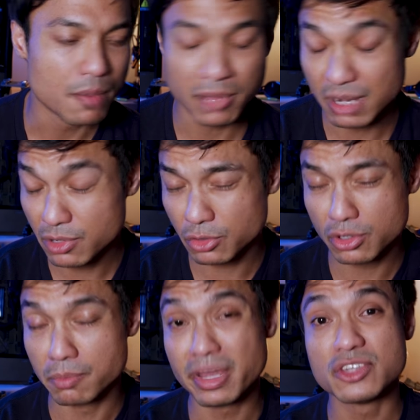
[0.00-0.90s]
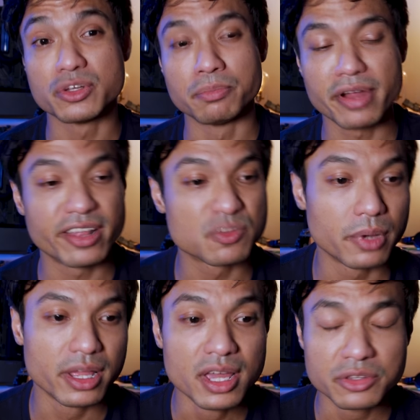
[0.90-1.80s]
not going to mention brands,
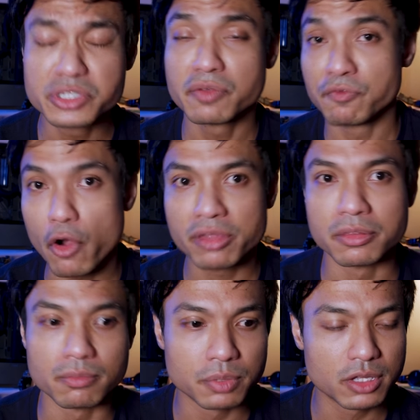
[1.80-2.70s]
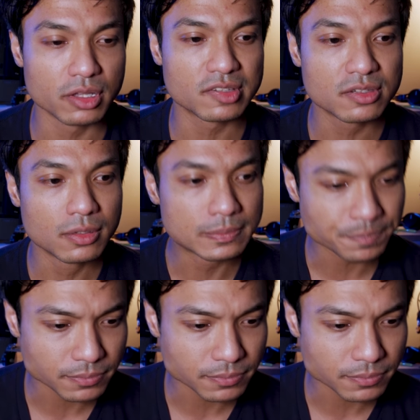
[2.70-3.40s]
but just avoid them because